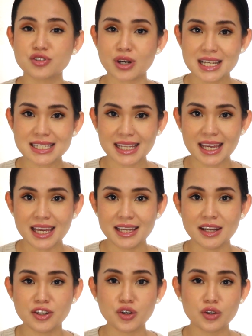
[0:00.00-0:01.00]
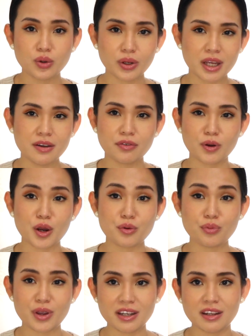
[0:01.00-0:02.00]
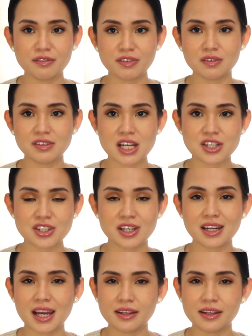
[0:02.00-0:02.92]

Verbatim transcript: dry skin and you're looking for a radiant foundation,